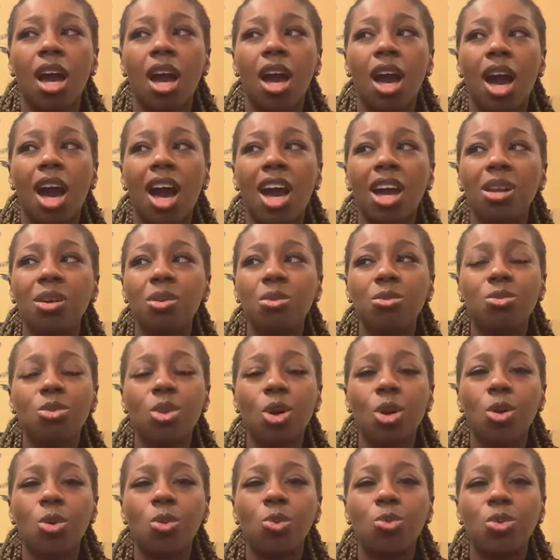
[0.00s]
I don't
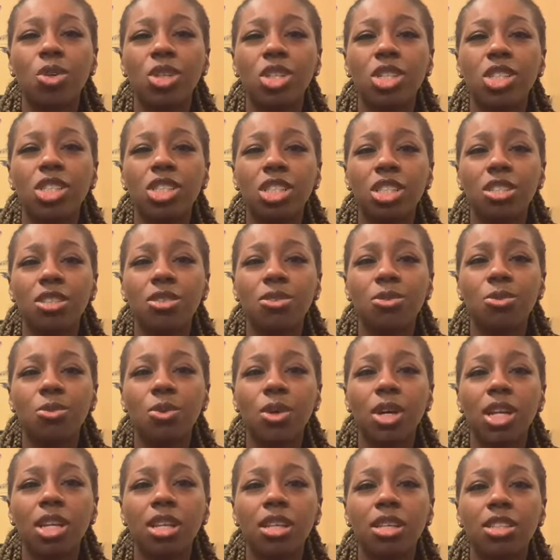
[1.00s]
know when she
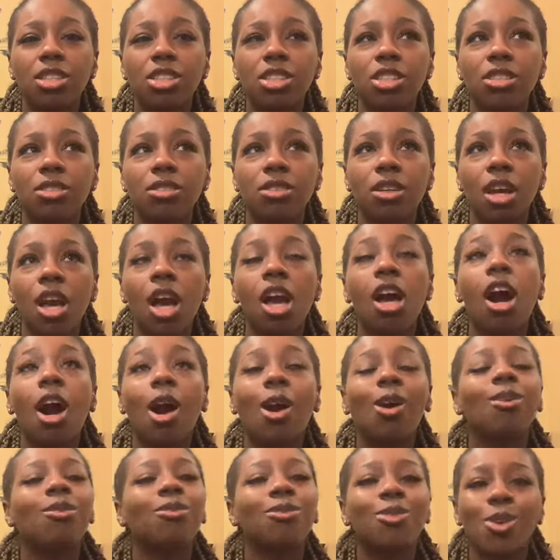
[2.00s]

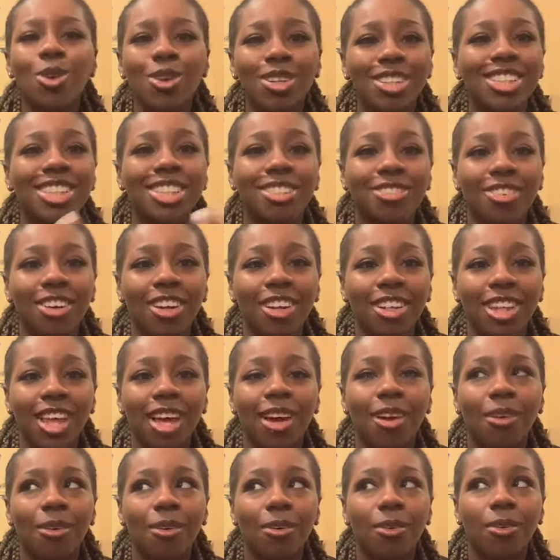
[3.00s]
oh, of course she found
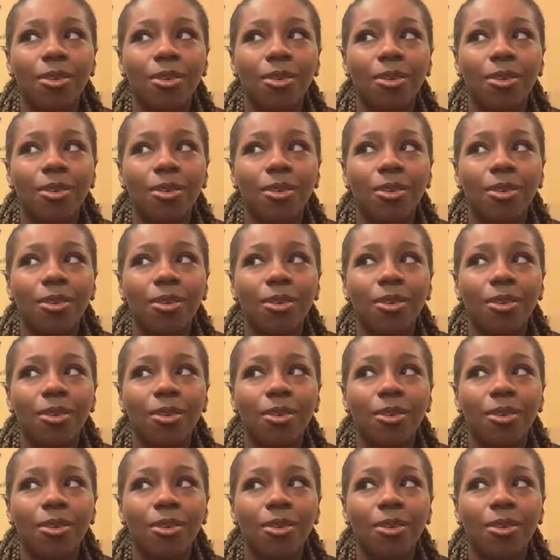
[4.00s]
out